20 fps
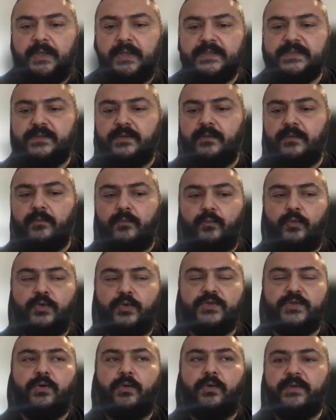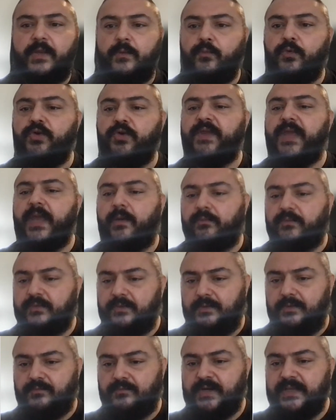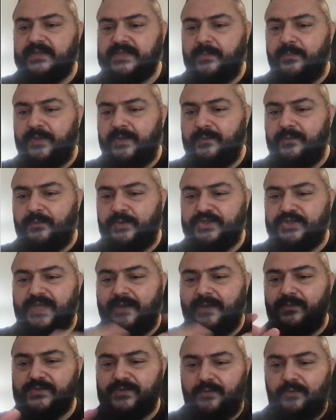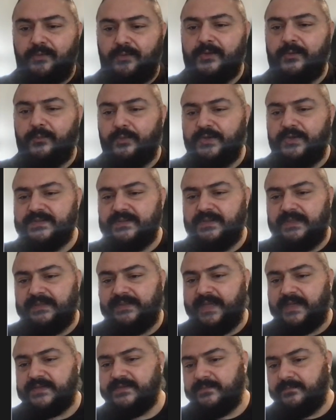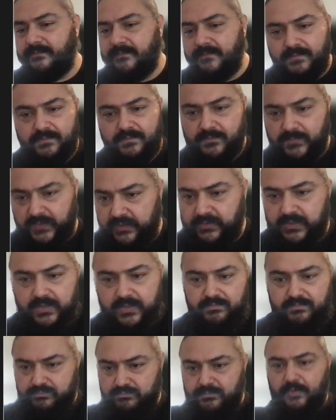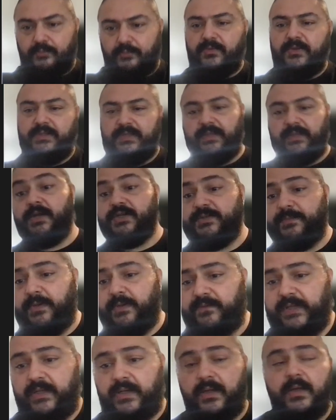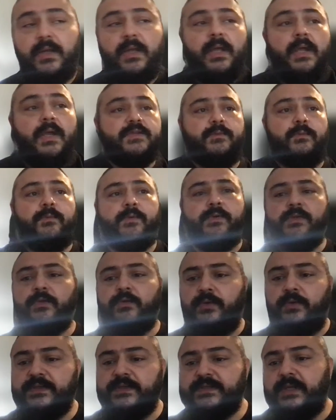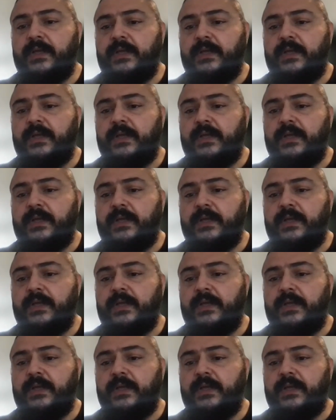is what's called a word count. You write something which counts all the words in text in a large amount of data. So what we're going to do is